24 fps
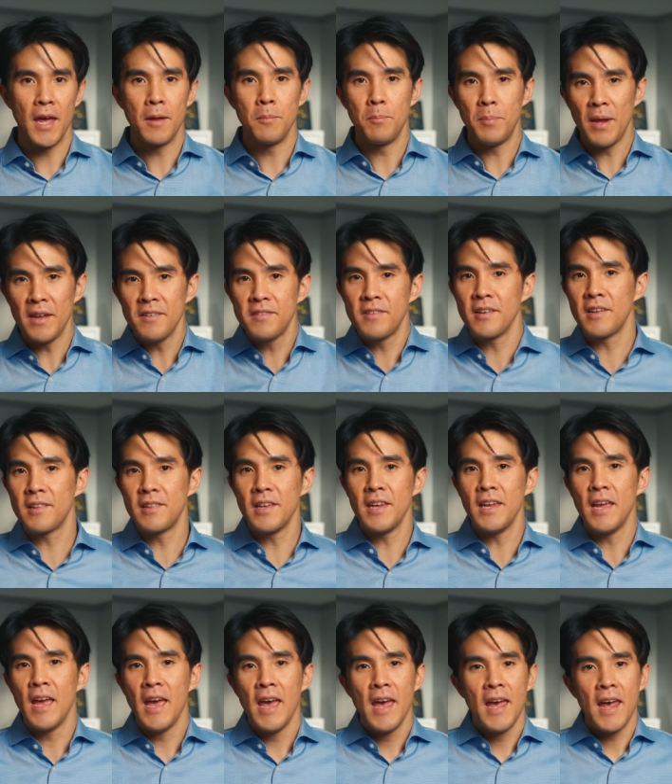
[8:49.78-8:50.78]
And
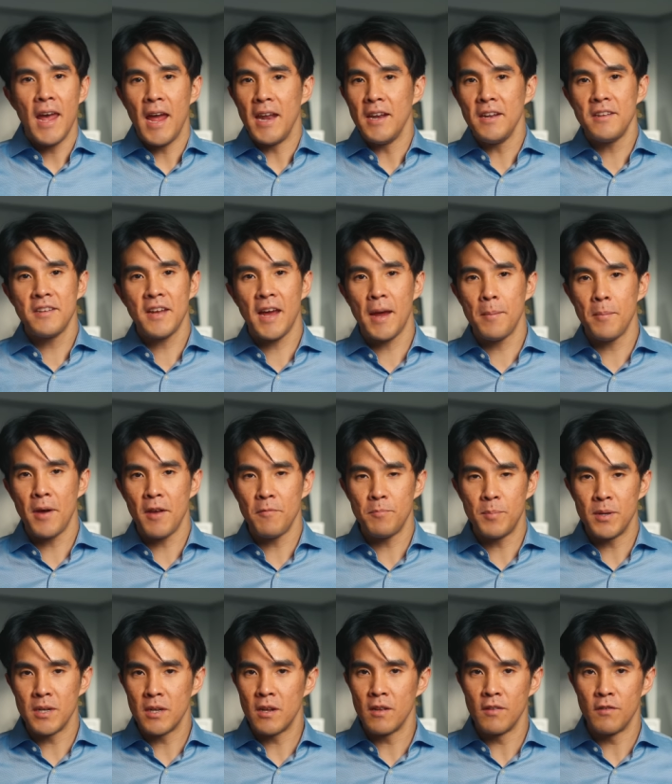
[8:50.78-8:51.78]
basically, anytime I've
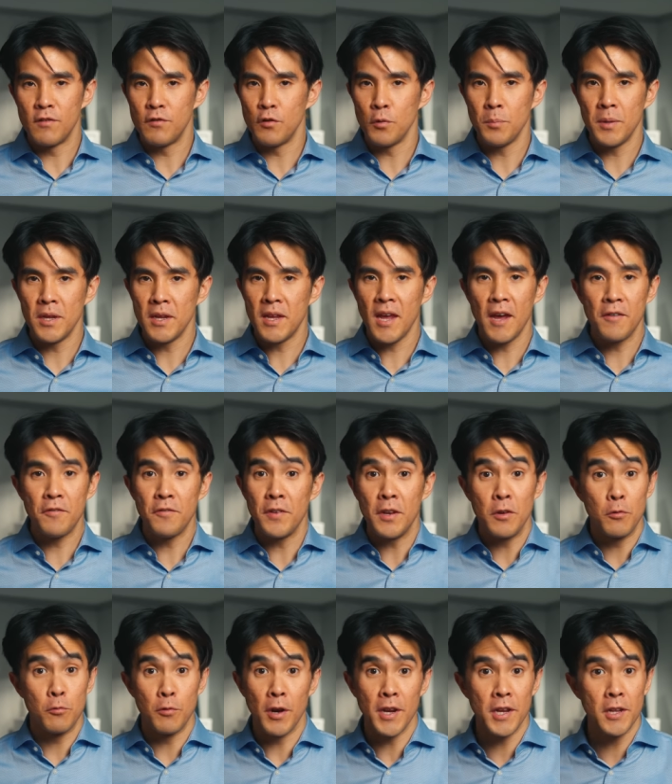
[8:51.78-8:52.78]
been consuming
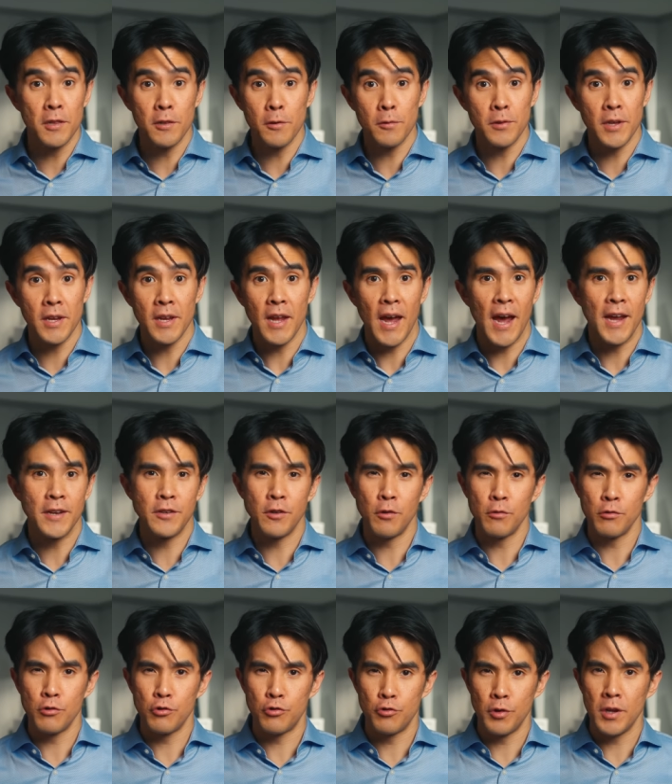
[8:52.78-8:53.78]
caffeine regularly, I
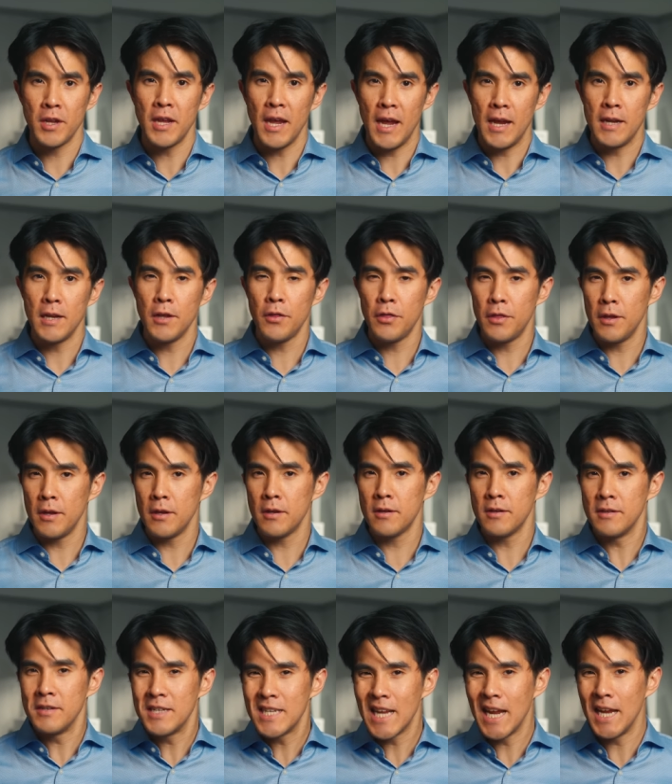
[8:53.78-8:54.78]
don't drink anything
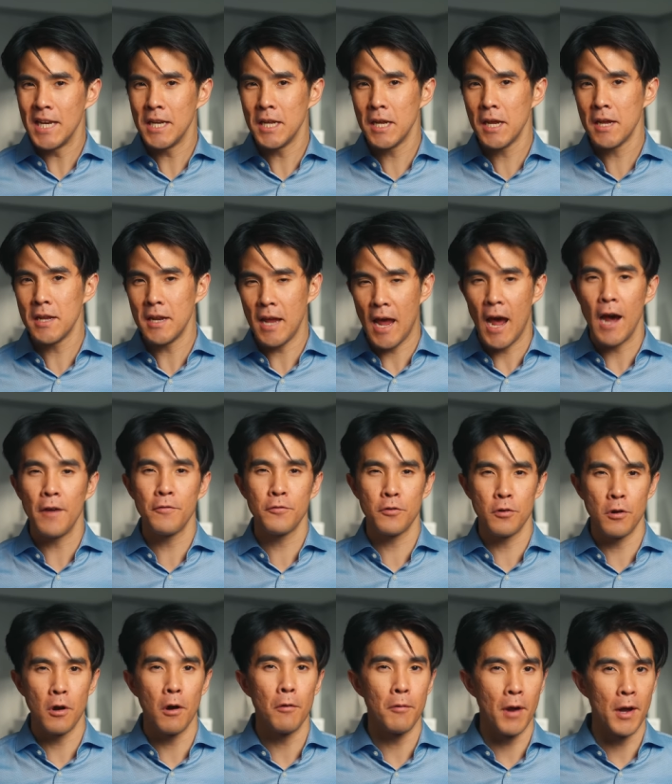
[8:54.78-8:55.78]
containing it
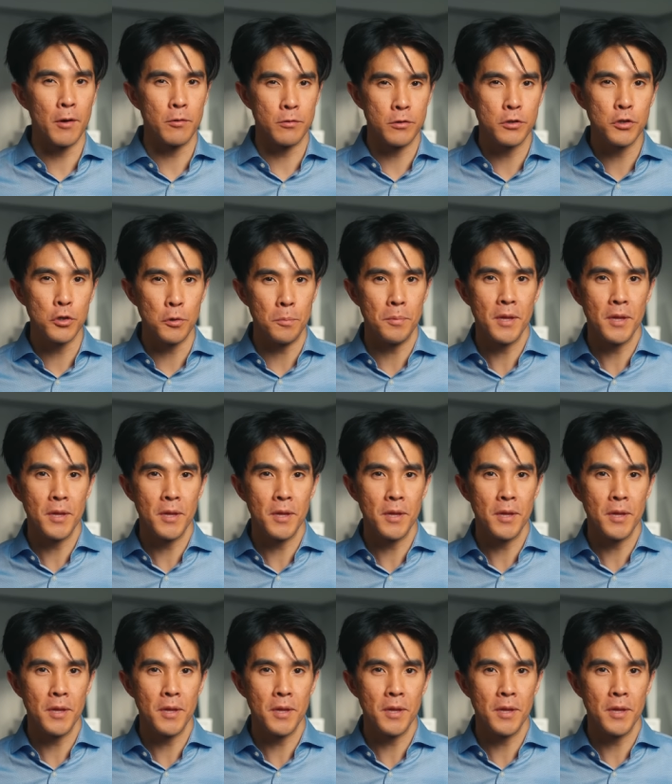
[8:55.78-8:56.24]
after around 2